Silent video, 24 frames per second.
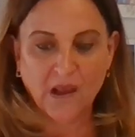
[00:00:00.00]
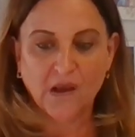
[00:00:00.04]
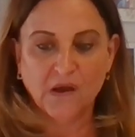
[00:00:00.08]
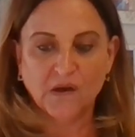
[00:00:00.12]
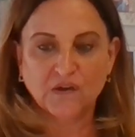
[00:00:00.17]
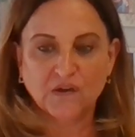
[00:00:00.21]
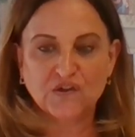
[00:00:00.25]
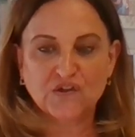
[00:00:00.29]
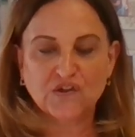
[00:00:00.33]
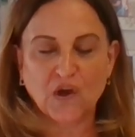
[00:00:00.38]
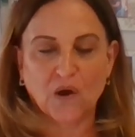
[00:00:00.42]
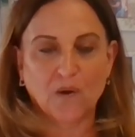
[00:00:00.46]

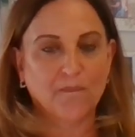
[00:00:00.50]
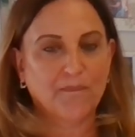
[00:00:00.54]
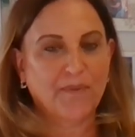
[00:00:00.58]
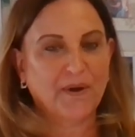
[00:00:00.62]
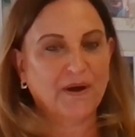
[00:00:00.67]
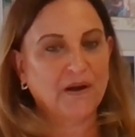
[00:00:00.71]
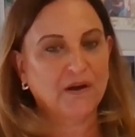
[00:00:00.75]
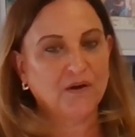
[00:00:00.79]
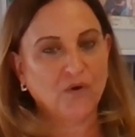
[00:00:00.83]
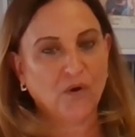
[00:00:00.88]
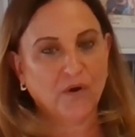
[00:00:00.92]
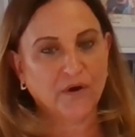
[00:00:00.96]
So, but
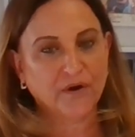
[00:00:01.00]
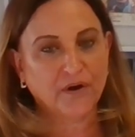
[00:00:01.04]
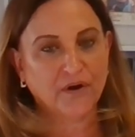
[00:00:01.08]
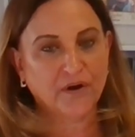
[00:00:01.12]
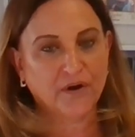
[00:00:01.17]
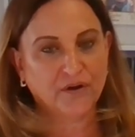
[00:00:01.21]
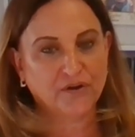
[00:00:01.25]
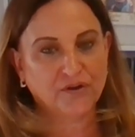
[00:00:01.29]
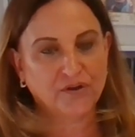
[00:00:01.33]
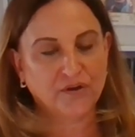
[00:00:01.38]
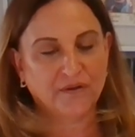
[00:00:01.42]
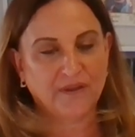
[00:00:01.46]
in order to
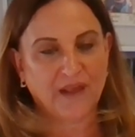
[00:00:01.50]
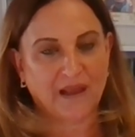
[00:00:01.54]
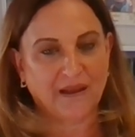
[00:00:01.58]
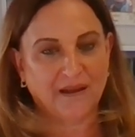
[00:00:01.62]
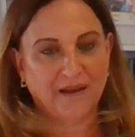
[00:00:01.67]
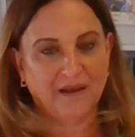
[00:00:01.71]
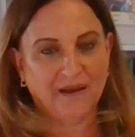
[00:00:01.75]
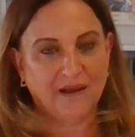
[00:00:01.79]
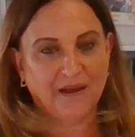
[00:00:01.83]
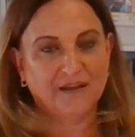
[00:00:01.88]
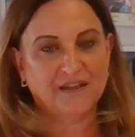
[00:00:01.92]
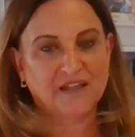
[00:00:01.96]
do that,
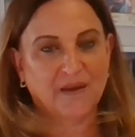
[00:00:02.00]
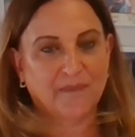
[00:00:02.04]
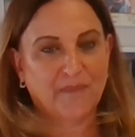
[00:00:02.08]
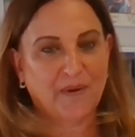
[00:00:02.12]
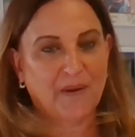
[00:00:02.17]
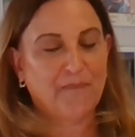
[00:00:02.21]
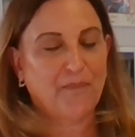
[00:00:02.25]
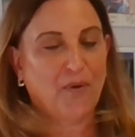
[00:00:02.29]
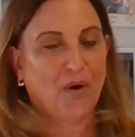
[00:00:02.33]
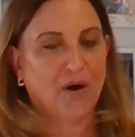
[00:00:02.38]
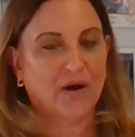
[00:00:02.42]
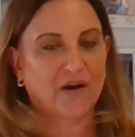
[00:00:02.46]
you need to be
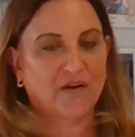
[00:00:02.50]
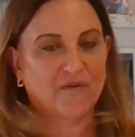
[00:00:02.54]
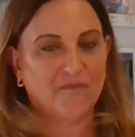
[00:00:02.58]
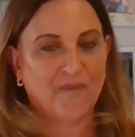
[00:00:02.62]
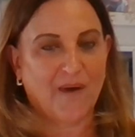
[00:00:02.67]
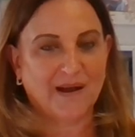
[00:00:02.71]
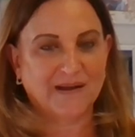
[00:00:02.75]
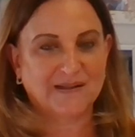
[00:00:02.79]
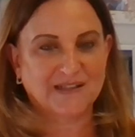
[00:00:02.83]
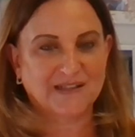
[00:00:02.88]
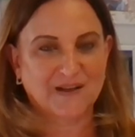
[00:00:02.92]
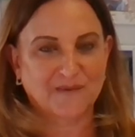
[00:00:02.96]
part of
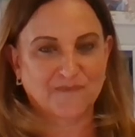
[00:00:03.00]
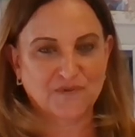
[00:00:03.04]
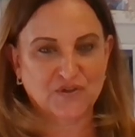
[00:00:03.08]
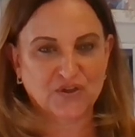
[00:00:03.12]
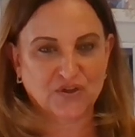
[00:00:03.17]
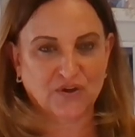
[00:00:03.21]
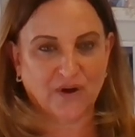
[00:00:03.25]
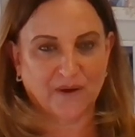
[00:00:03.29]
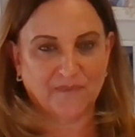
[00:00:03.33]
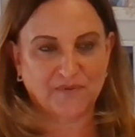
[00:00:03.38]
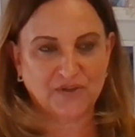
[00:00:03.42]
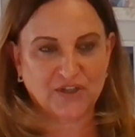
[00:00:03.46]
my
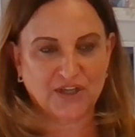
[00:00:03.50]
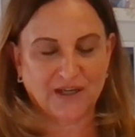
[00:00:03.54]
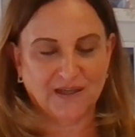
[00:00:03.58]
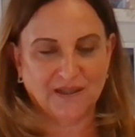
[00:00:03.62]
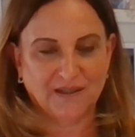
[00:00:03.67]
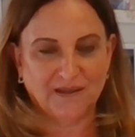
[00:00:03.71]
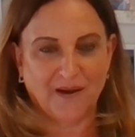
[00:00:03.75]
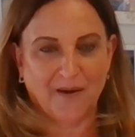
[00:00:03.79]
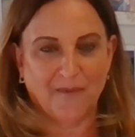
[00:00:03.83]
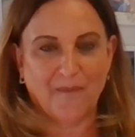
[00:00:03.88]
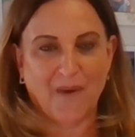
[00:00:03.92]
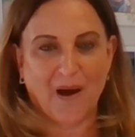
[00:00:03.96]

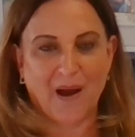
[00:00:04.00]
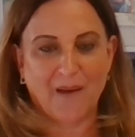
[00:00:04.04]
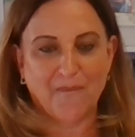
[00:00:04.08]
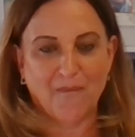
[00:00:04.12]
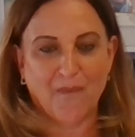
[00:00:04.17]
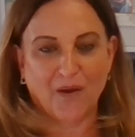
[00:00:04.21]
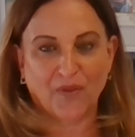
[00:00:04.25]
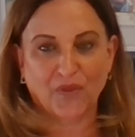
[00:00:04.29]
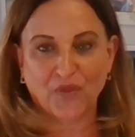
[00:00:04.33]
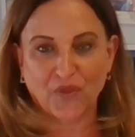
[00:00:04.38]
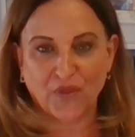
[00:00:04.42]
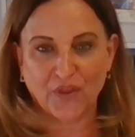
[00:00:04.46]
subscription, my
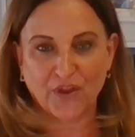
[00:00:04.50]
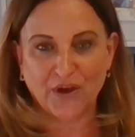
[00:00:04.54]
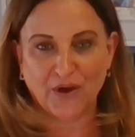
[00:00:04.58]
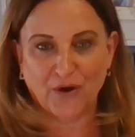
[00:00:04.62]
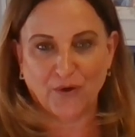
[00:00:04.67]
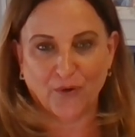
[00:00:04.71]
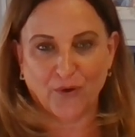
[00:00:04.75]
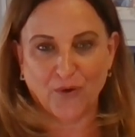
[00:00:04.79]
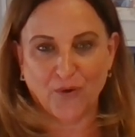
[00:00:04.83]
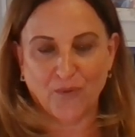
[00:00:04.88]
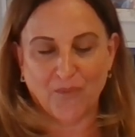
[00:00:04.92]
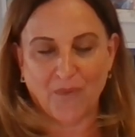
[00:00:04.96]
monthly
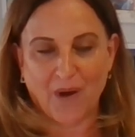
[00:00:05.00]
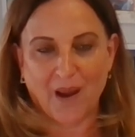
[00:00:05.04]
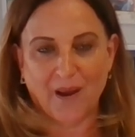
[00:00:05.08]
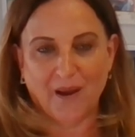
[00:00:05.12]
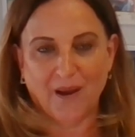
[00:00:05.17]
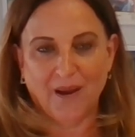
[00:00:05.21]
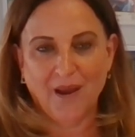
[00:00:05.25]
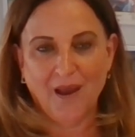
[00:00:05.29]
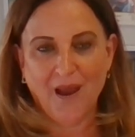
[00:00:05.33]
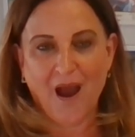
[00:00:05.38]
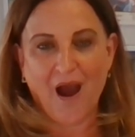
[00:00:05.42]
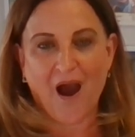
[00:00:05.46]
group, my
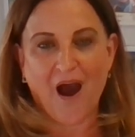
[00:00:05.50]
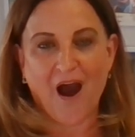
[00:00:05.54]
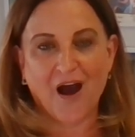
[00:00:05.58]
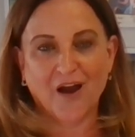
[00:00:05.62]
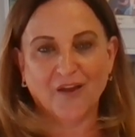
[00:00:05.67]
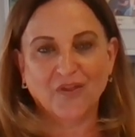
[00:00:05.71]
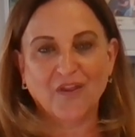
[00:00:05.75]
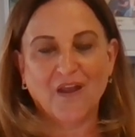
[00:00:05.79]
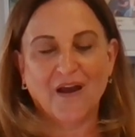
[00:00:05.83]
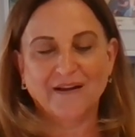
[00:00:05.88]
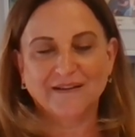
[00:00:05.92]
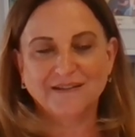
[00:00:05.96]

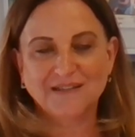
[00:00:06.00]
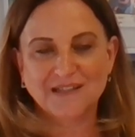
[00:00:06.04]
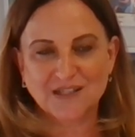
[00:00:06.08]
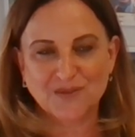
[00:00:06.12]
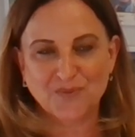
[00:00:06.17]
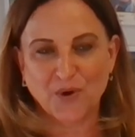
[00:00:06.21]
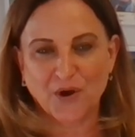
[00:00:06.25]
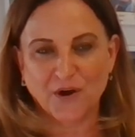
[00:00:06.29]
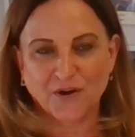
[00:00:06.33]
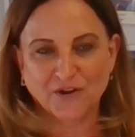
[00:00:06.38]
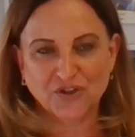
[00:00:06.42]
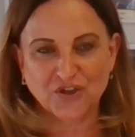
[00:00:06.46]
online
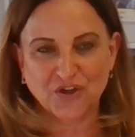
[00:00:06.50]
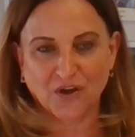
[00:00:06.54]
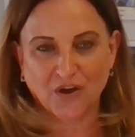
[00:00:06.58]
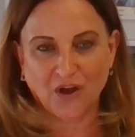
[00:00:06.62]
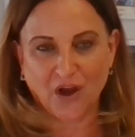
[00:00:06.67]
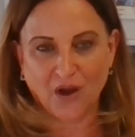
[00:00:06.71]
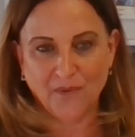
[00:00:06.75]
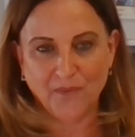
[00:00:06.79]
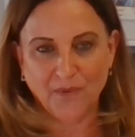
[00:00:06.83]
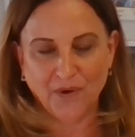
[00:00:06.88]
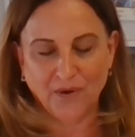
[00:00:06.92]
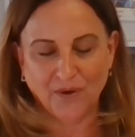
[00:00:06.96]
spiritual
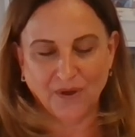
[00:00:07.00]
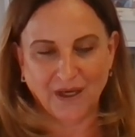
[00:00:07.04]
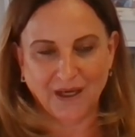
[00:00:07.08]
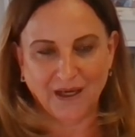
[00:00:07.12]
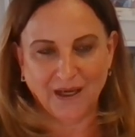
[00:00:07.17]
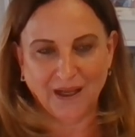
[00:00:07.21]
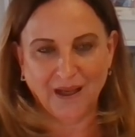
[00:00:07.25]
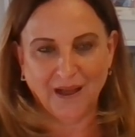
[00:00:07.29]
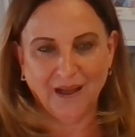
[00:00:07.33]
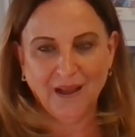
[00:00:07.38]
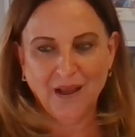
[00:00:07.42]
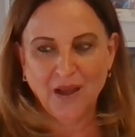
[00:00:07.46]

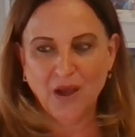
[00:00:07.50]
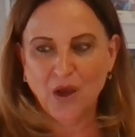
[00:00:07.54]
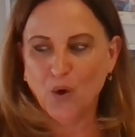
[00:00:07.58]
community.